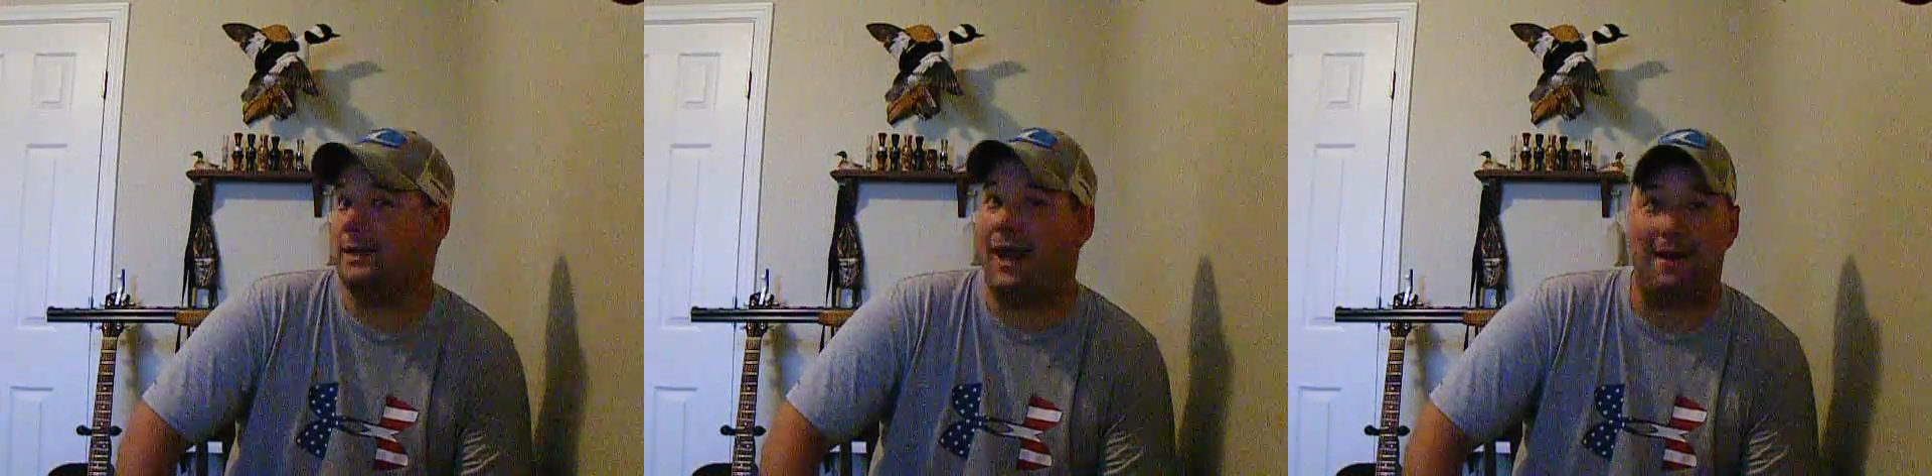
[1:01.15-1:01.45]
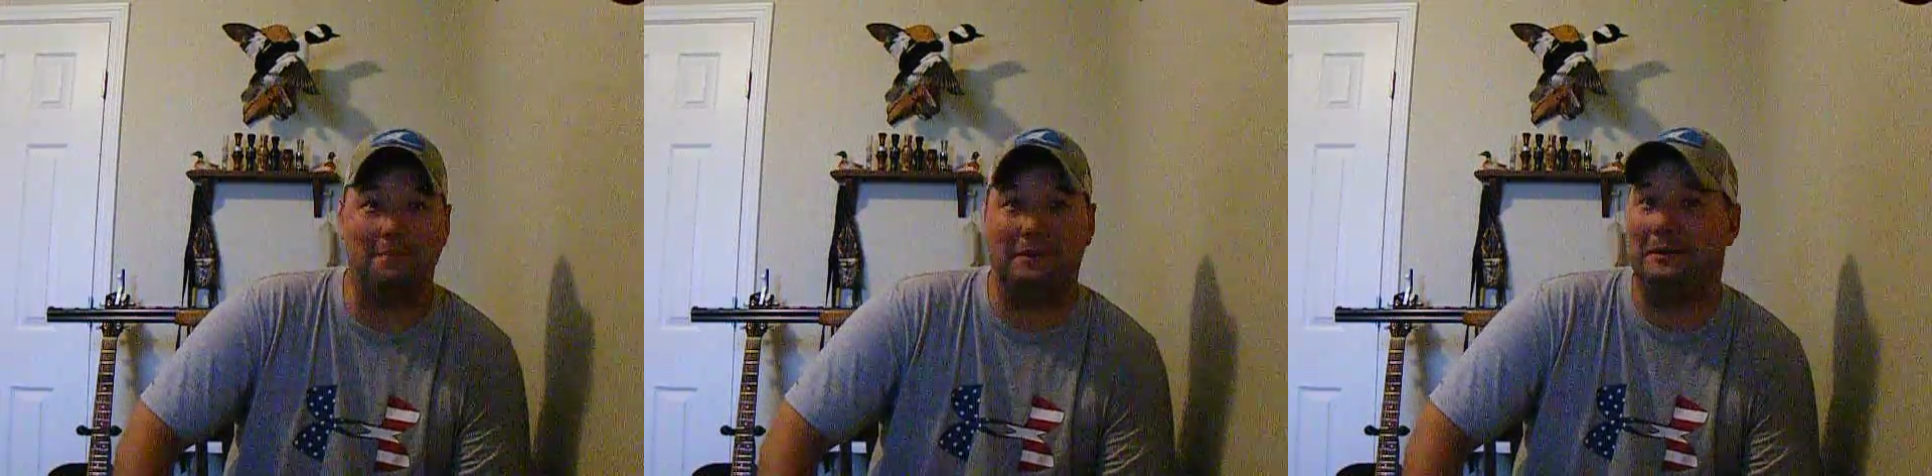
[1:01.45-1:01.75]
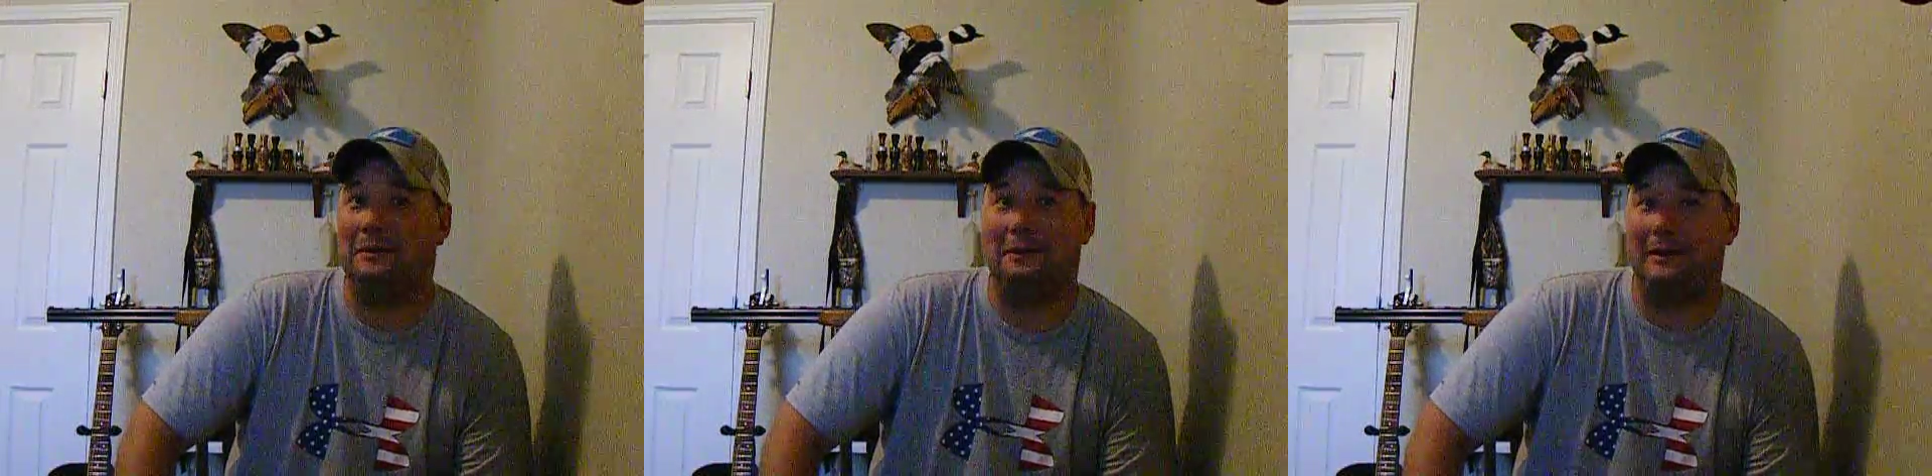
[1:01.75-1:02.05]
it hadn't
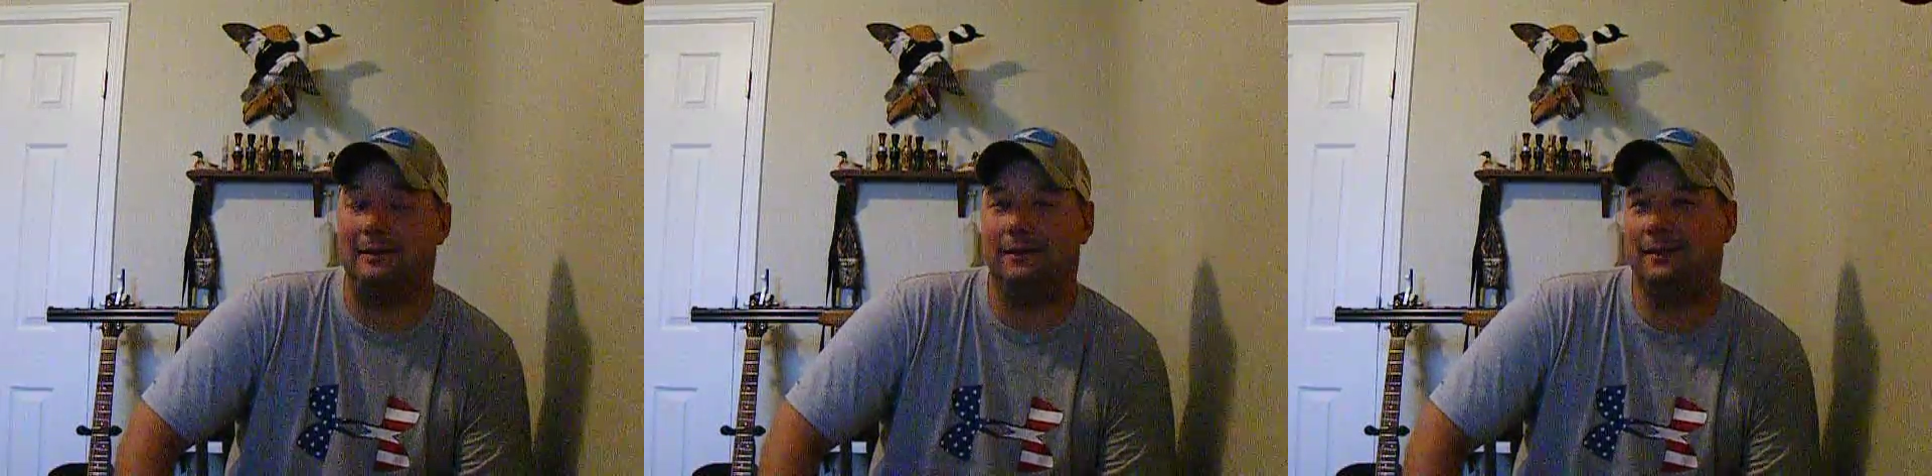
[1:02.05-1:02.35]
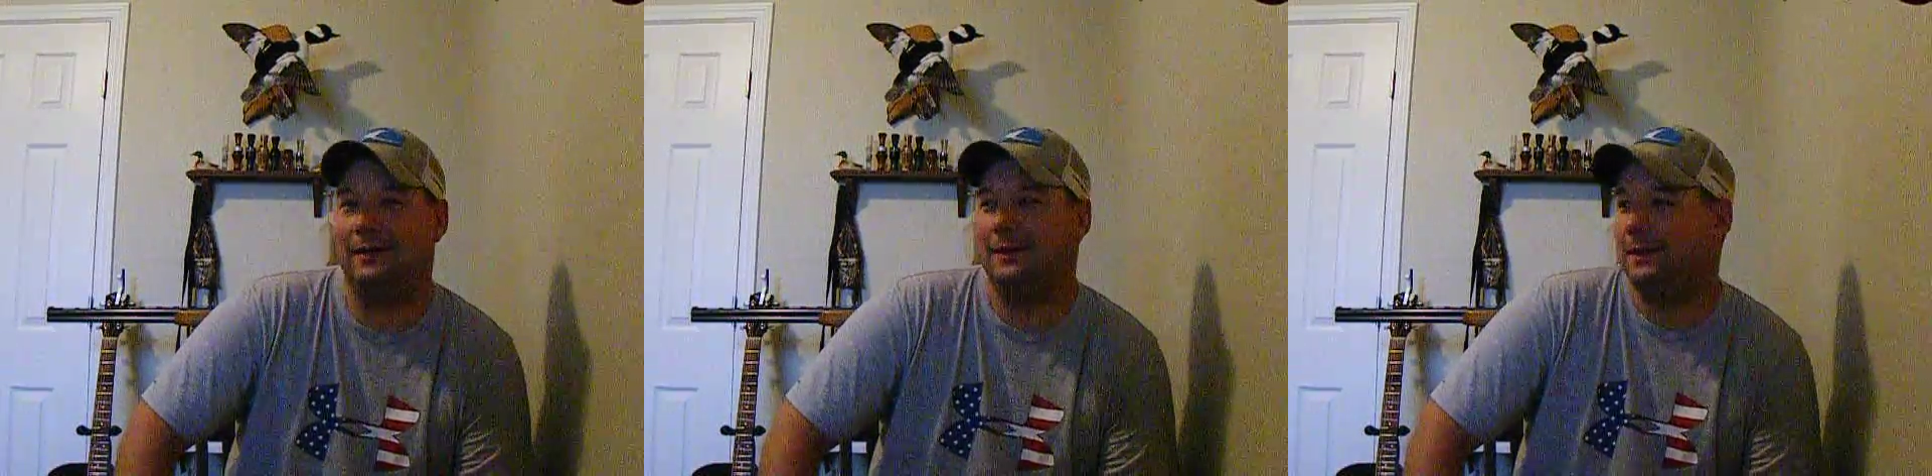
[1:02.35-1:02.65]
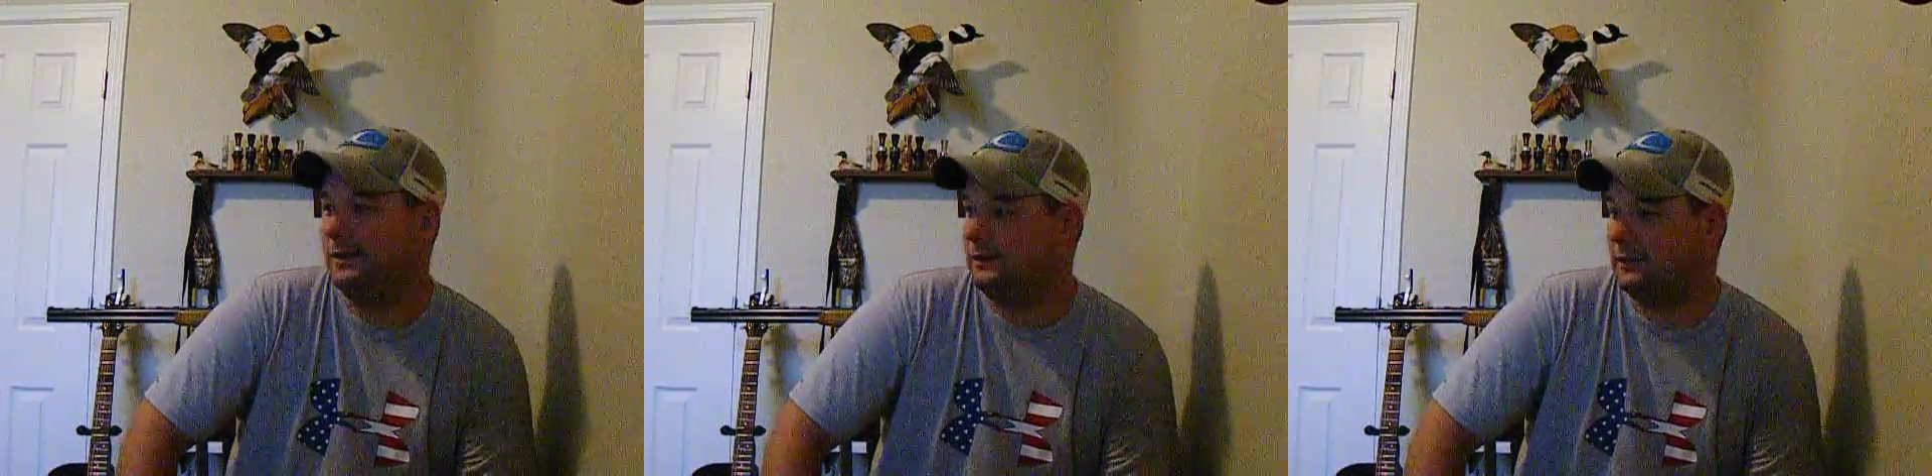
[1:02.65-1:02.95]
been cleaned.
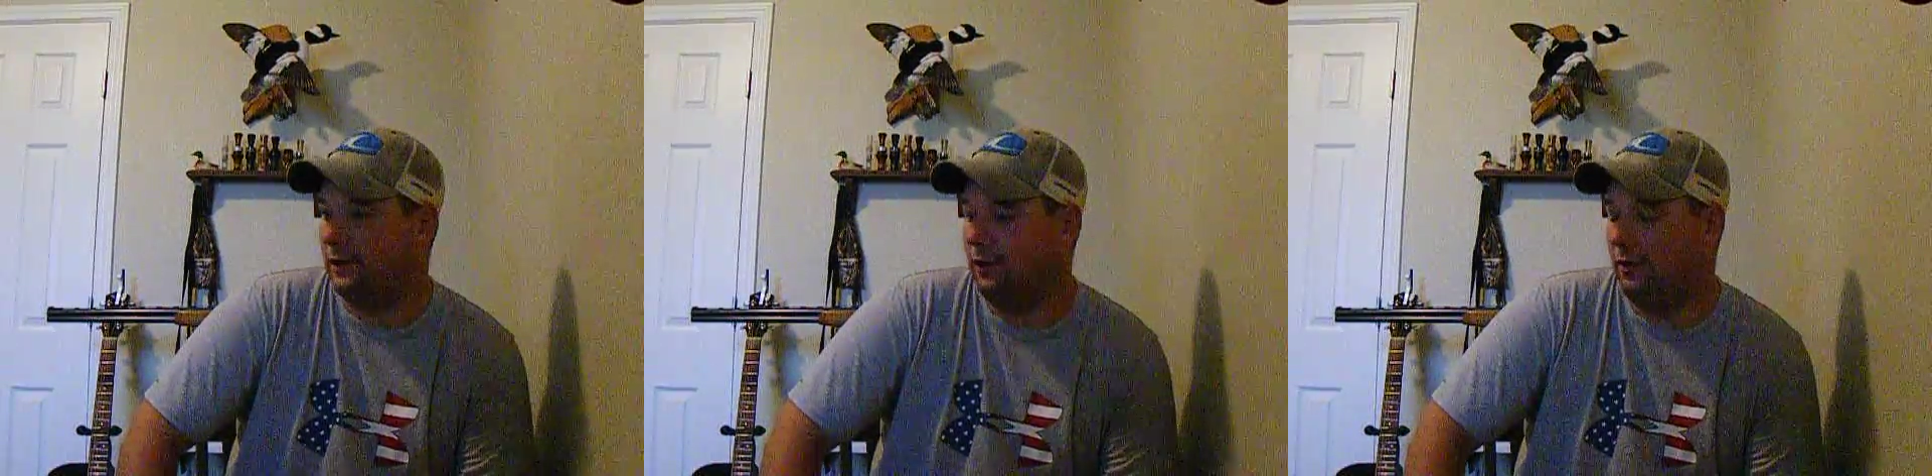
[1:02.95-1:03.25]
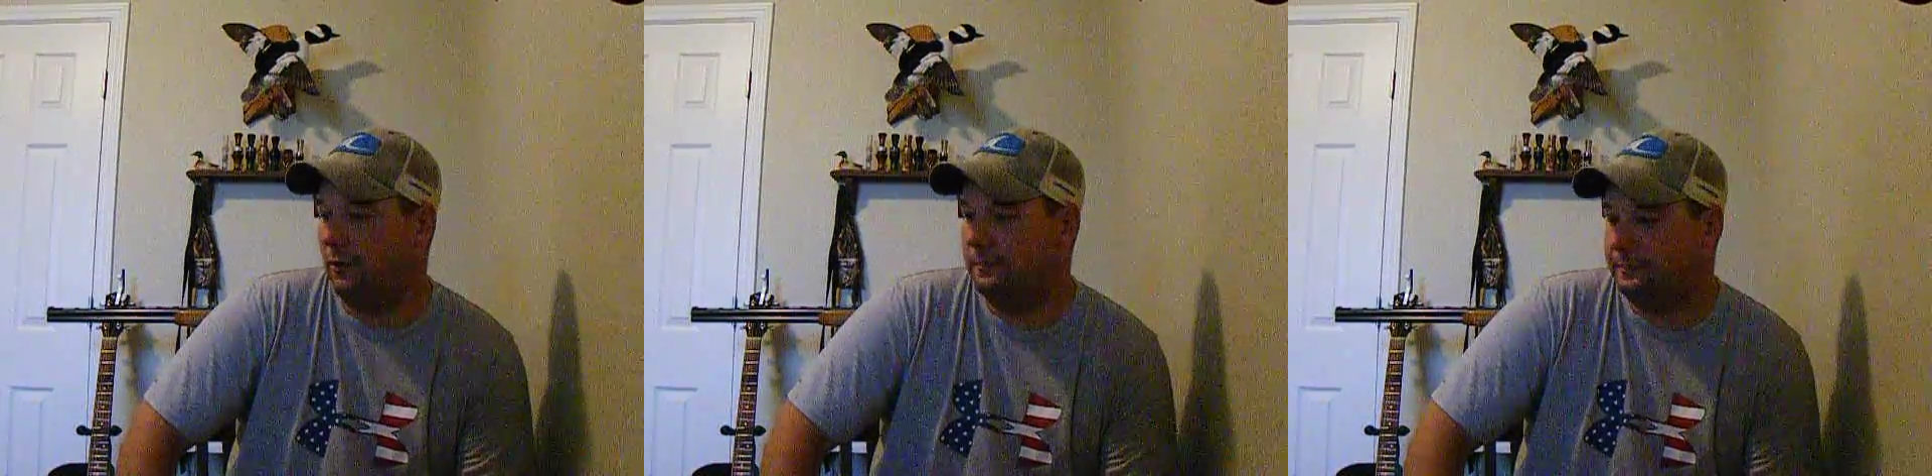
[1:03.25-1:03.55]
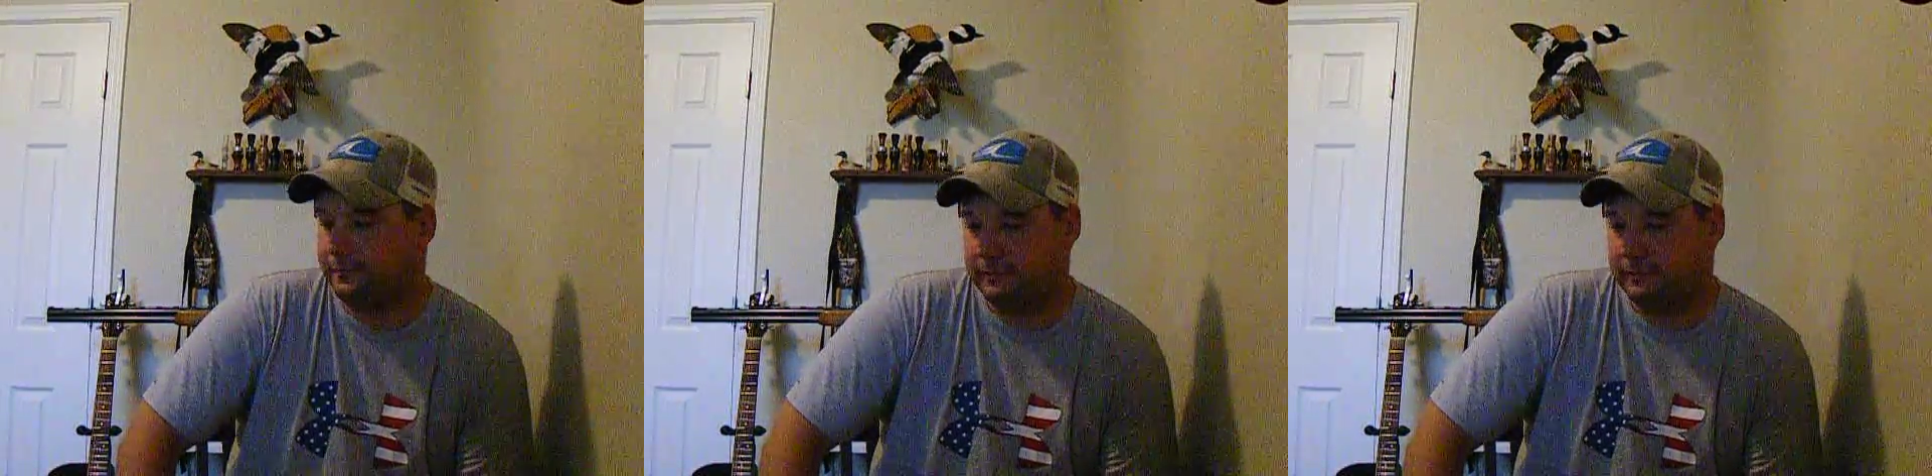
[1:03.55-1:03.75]
So,